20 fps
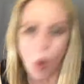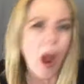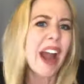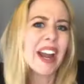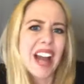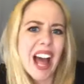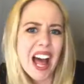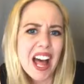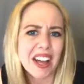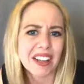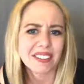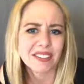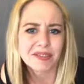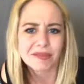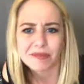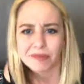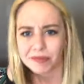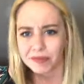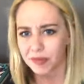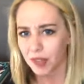Why not?
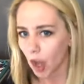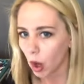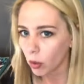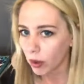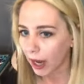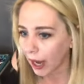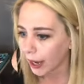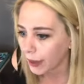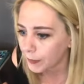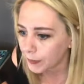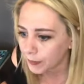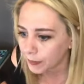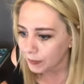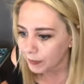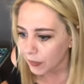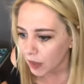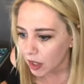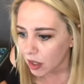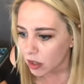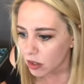Okay.
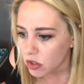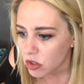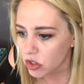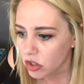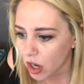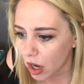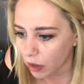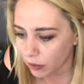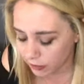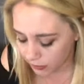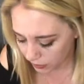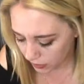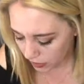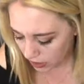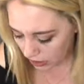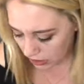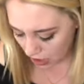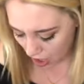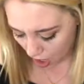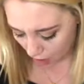So,
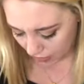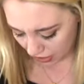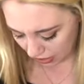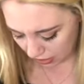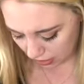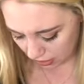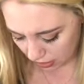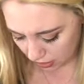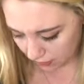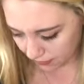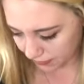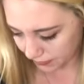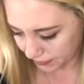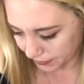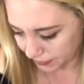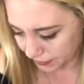to Thomas.